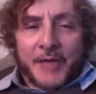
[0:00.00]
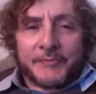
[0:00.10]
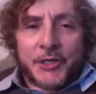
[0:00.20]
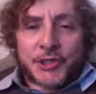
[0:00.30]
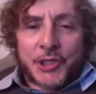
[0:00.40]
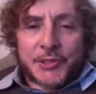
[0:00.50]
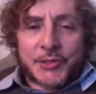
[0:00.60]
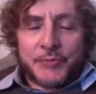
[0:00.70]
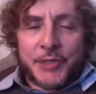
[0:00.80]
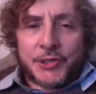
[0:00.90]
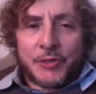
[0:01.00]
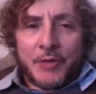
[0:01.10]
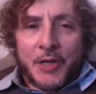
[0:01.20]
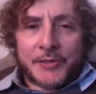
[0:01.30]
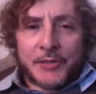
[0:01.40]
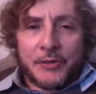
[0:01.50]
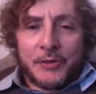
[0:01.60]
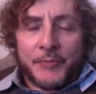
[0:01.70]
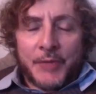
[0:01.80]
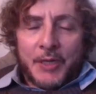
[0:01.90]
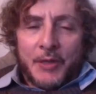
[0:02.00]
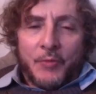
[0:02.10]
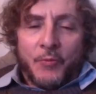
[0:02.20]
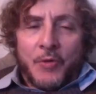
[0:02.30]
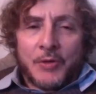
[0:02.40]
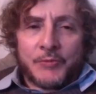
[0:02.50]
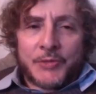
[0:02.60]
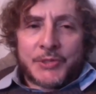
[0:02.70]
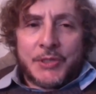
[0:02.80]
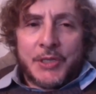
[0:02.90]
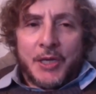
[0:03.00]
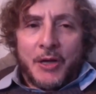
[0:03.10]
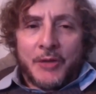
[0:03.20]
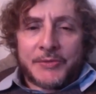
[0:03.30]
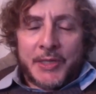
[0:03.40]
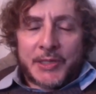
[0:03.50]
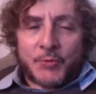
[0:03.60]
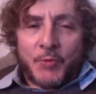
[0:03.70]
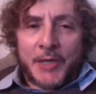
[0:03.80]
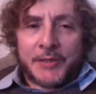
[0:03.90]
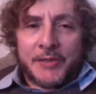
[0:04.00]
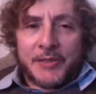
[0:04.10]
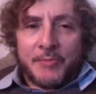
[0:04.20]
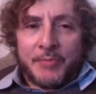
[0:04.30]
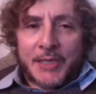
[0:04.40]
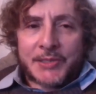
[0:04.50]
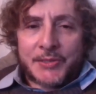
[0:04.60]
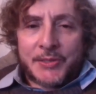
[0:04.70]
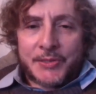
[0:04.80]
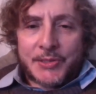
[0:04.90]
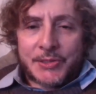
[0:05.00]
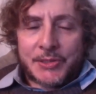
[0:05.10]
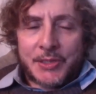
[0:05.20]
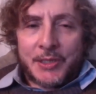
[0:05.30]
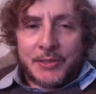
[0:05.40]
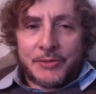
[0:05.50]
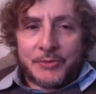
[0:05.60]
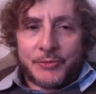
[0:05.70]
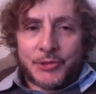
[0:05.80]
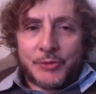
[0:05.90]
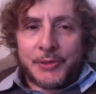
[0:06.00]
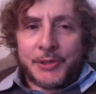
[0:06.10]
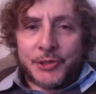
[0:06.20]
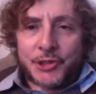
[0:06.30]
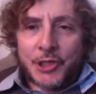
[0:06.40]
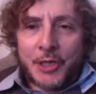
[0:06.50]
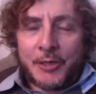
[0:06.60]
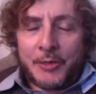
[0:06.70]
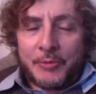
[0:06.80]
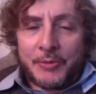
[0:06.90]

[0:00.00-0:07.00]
had a chance to read your article. What was the context? Why did the ambassador say to Julian, shut up?